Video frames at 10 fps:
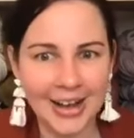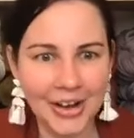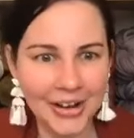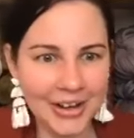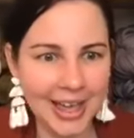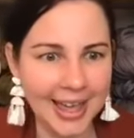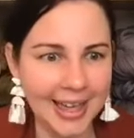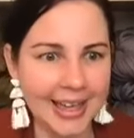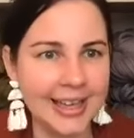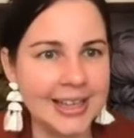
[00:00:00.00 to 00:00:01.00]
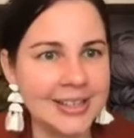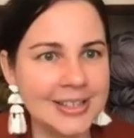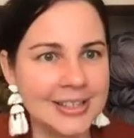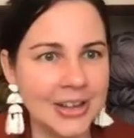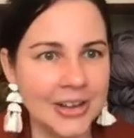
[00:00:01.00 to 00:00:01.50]
Okay,
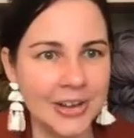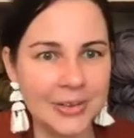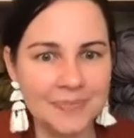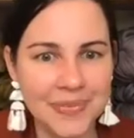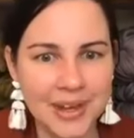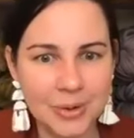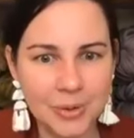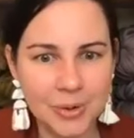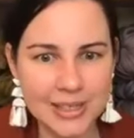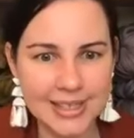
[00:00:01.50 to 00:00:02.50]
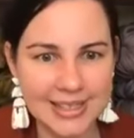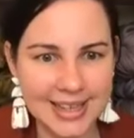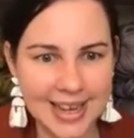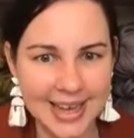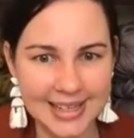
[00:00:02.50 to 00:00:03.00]
so what's
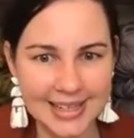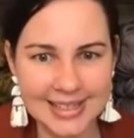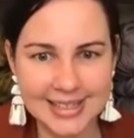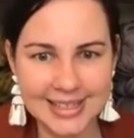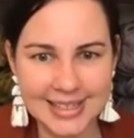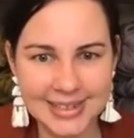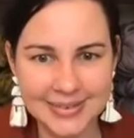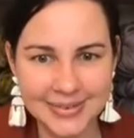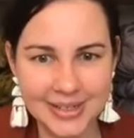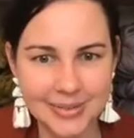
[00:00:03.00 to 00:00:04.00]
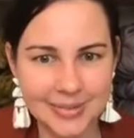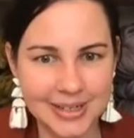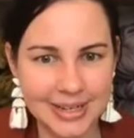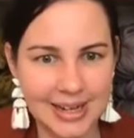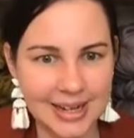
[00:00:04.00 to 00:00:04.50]
next? Which
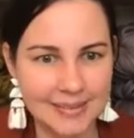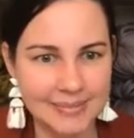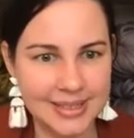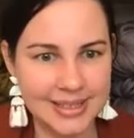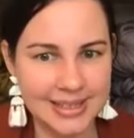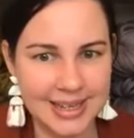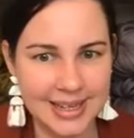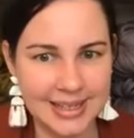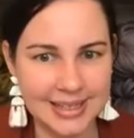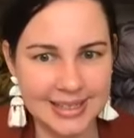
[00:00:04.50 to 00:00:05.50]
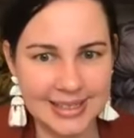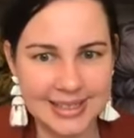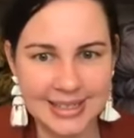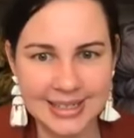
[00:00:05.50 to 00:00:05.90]
one comes next?